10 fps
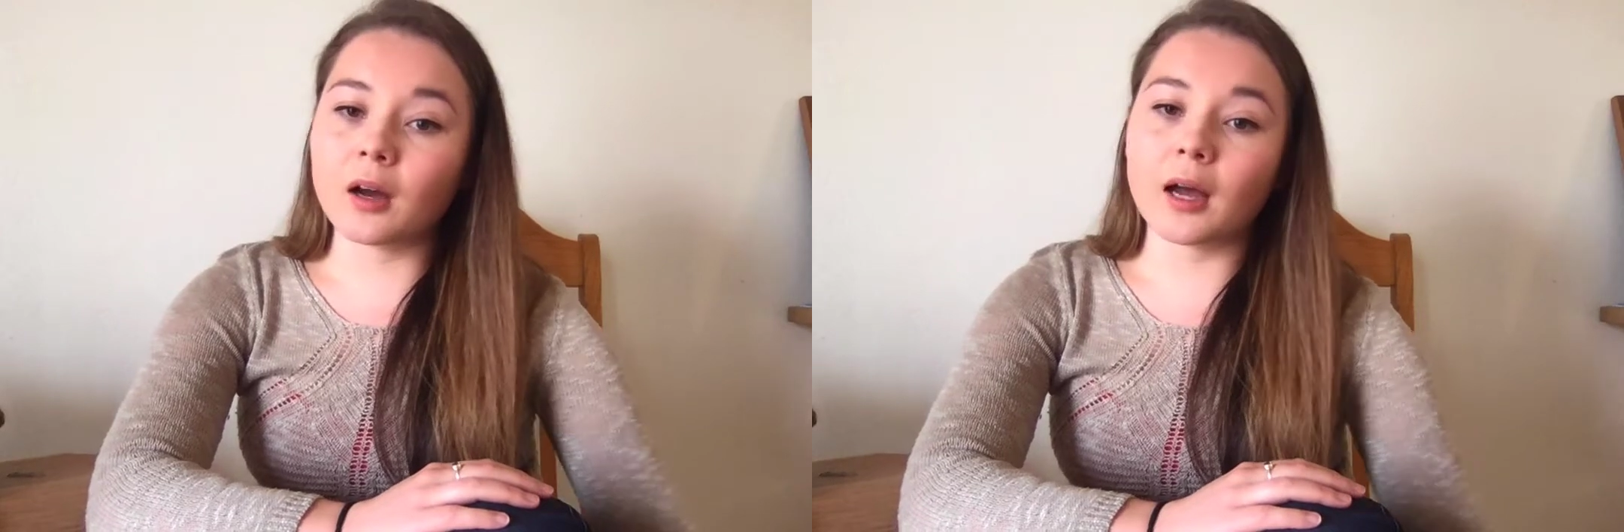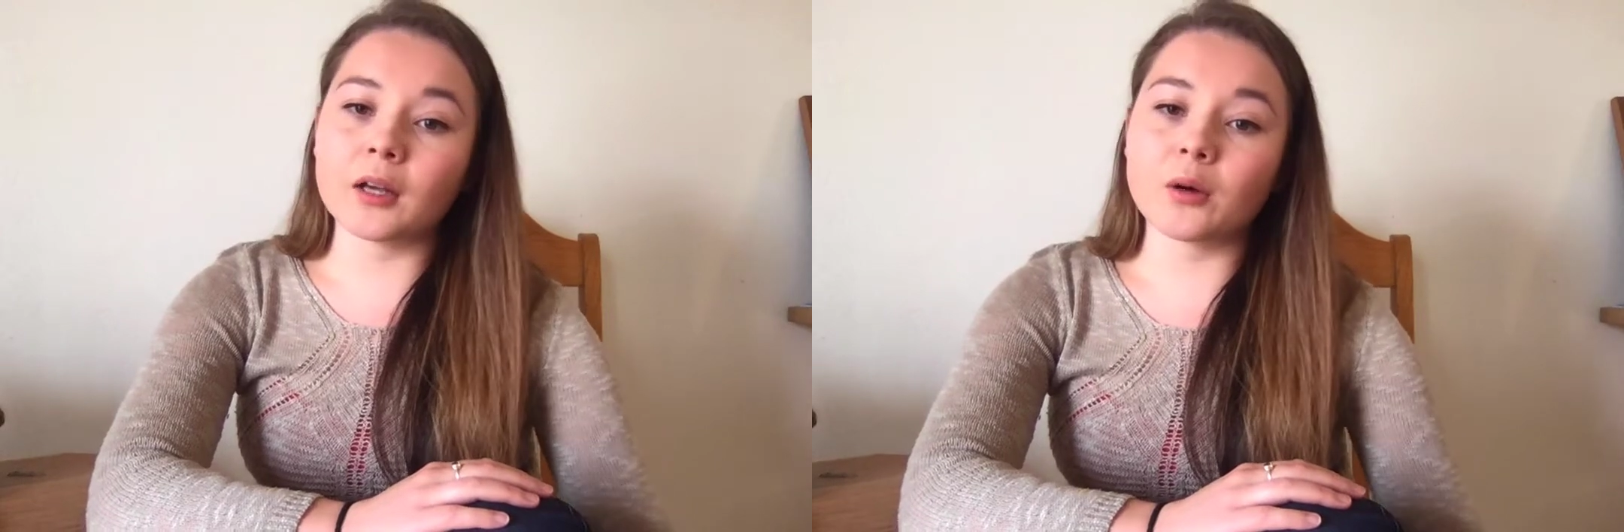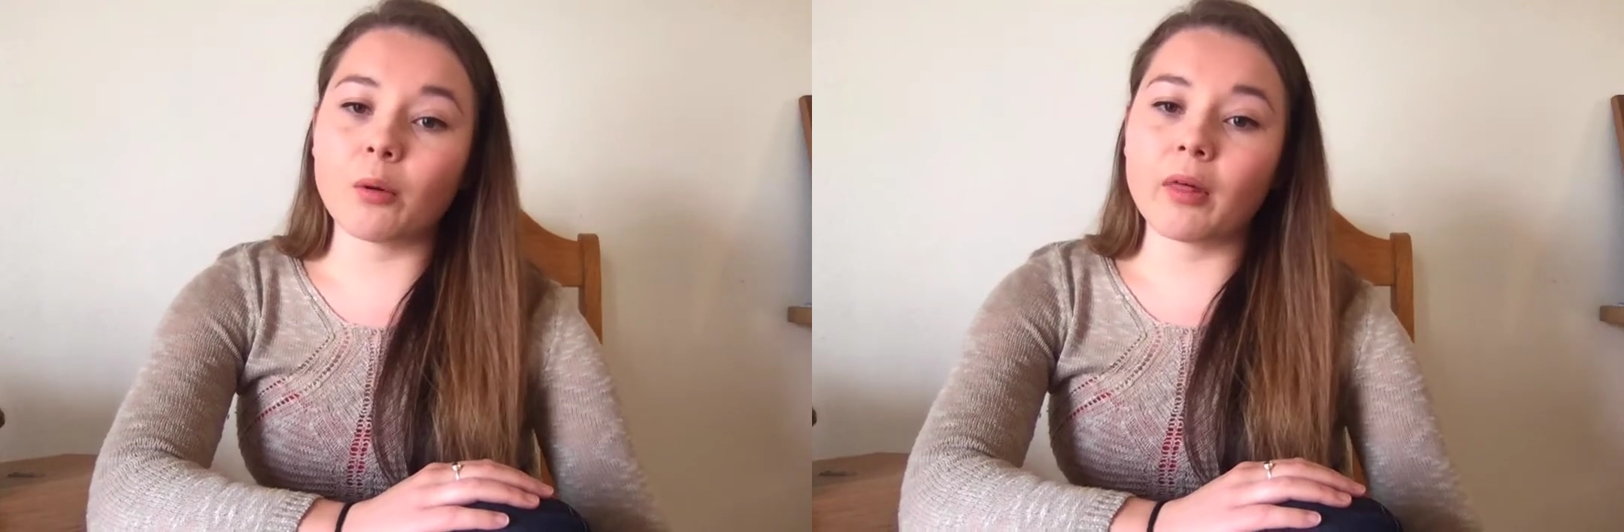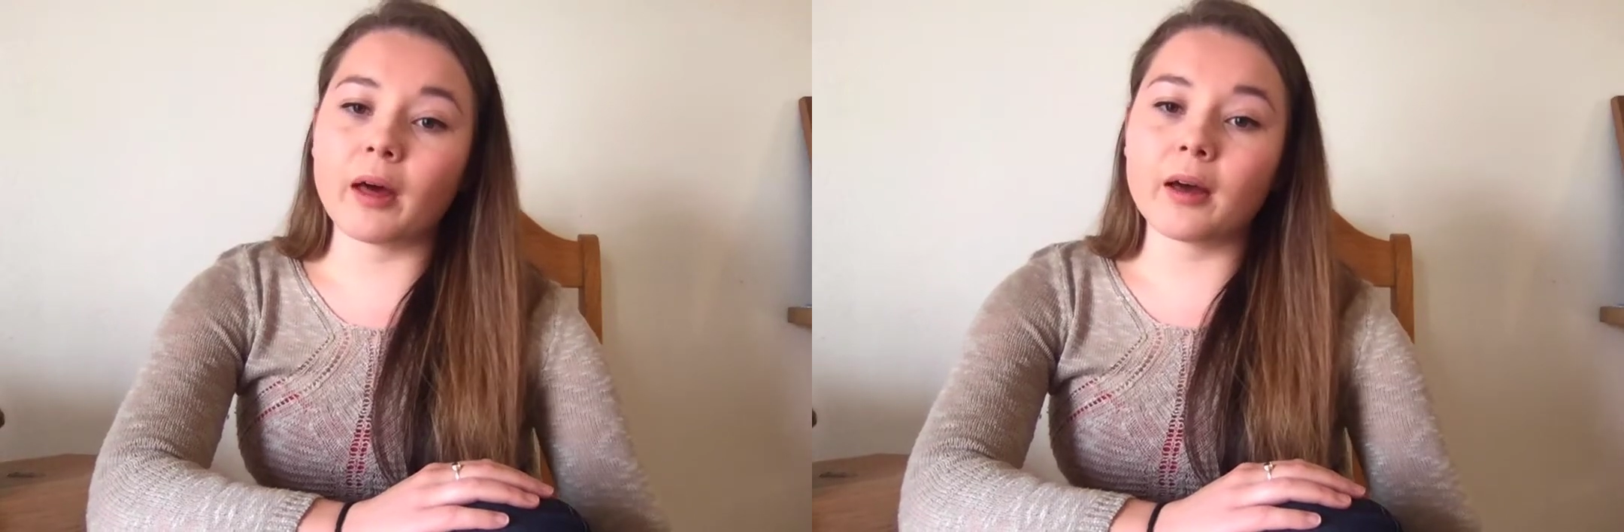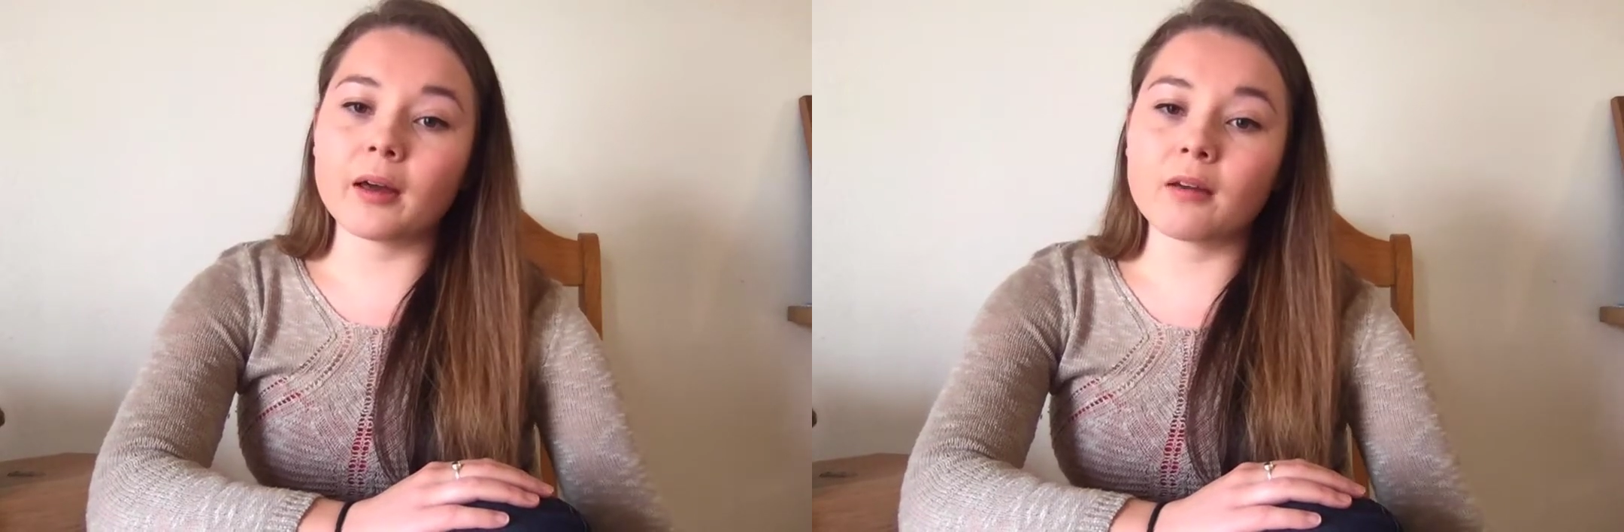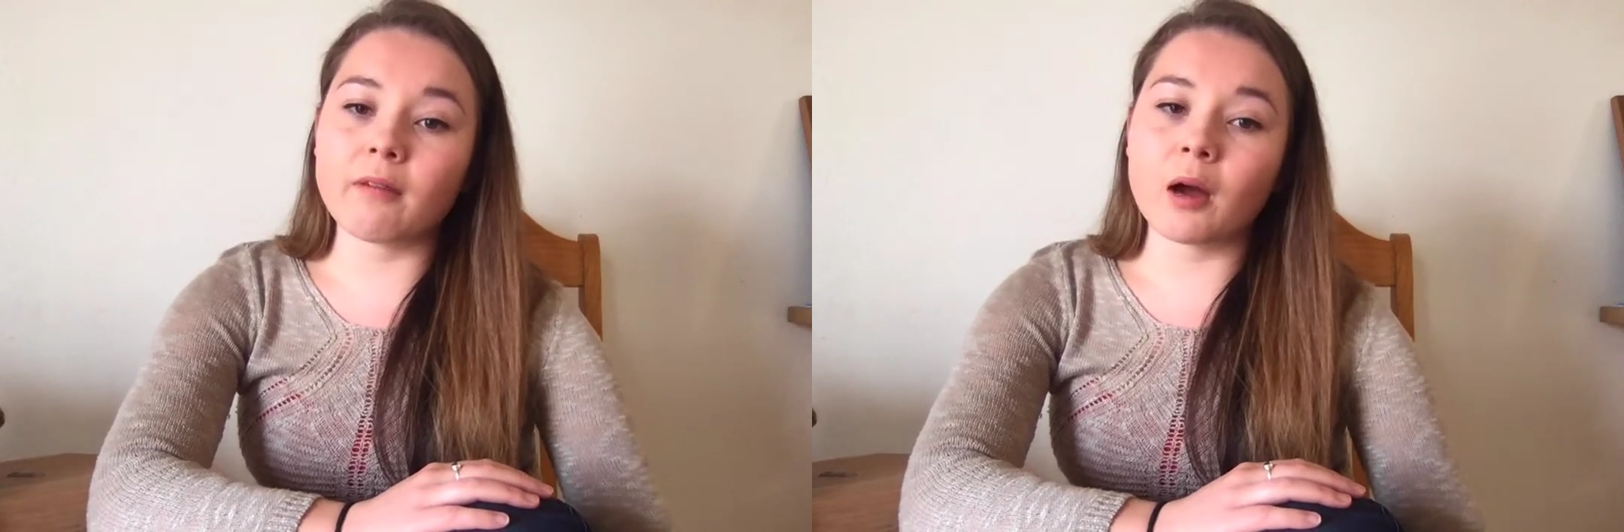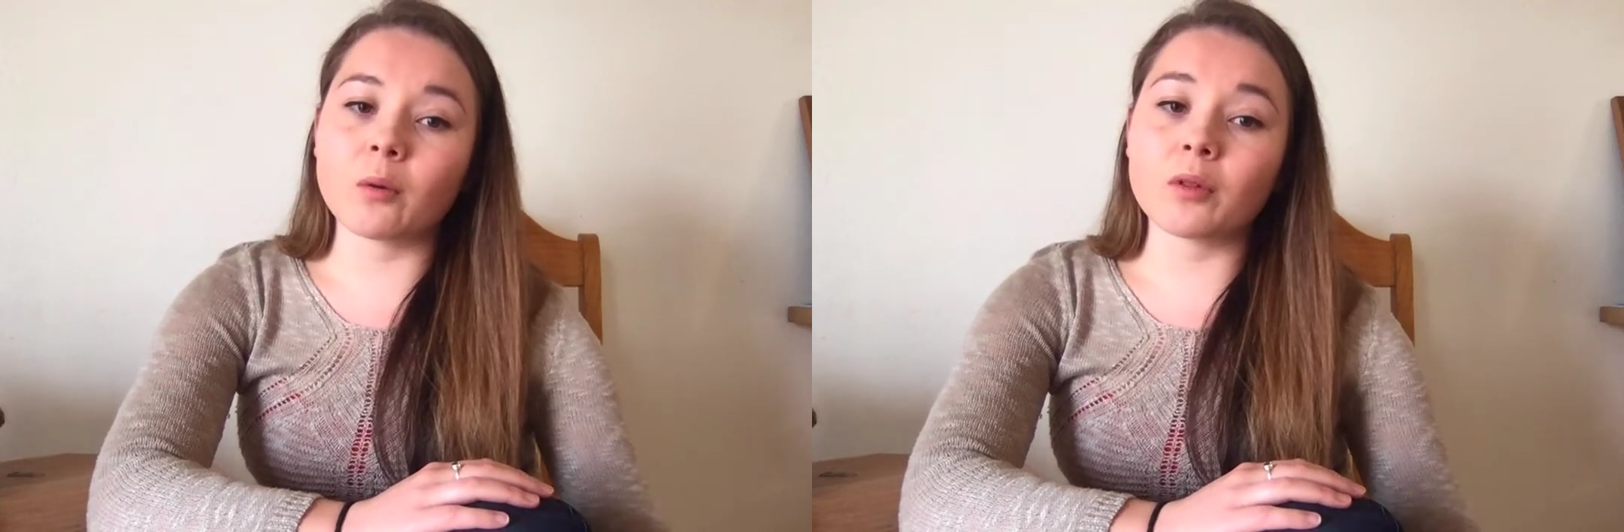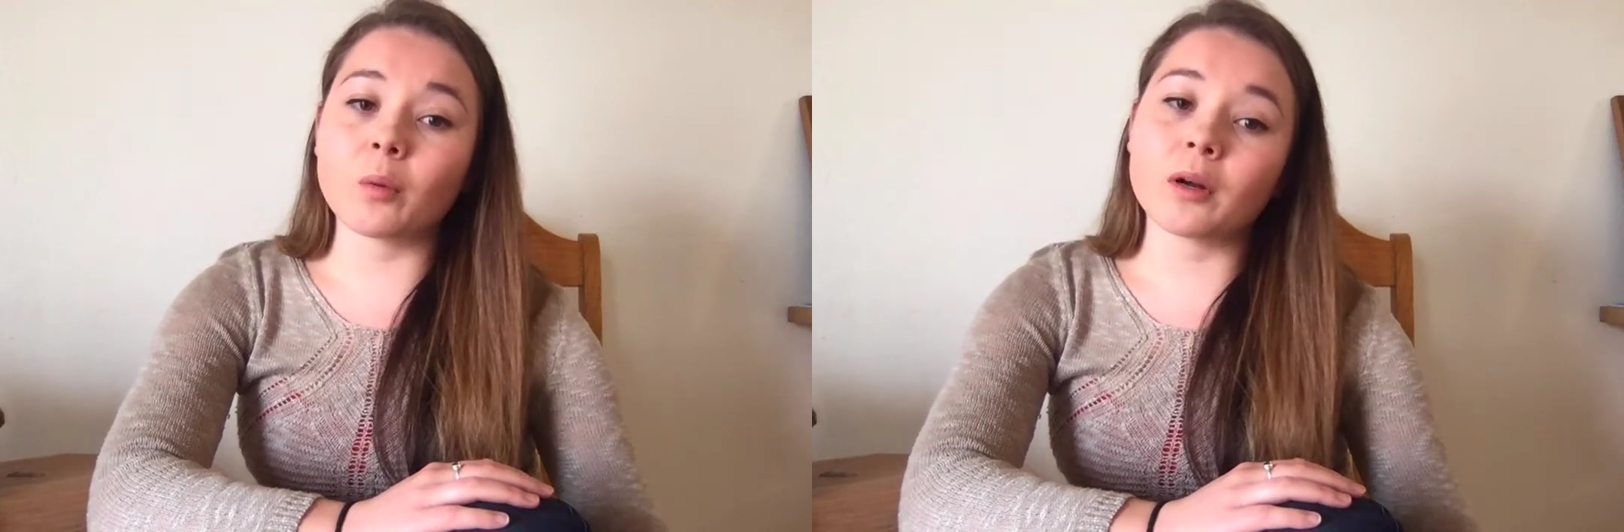I know that if I
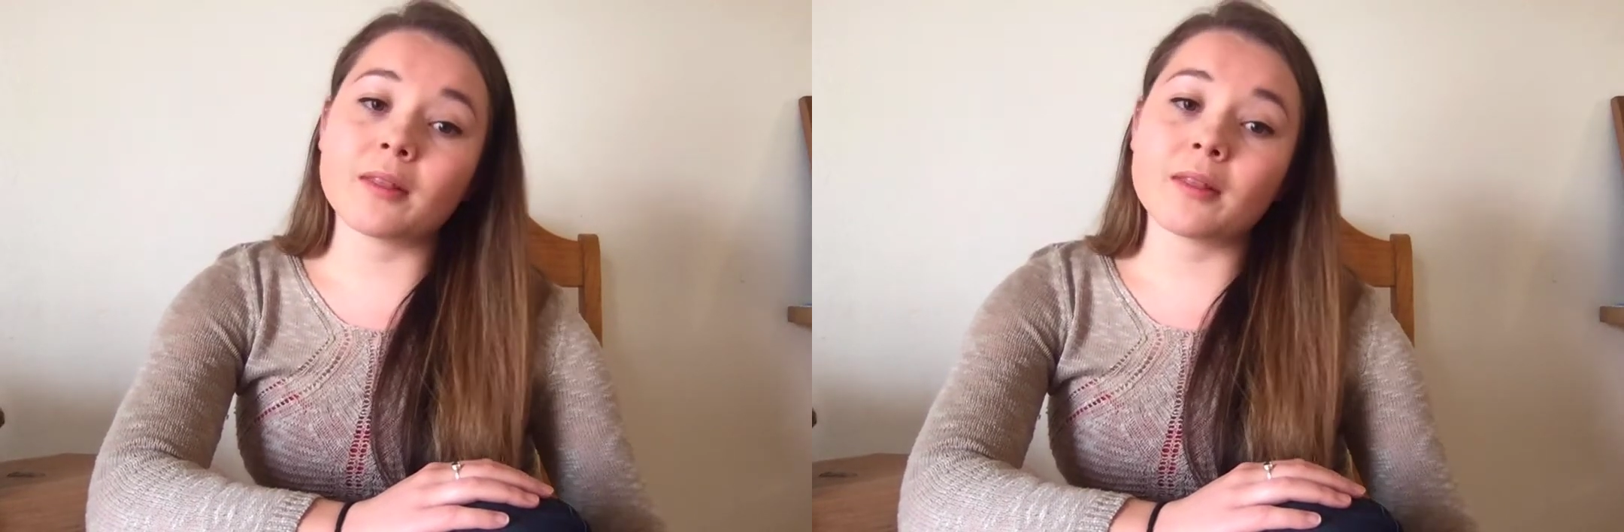were the one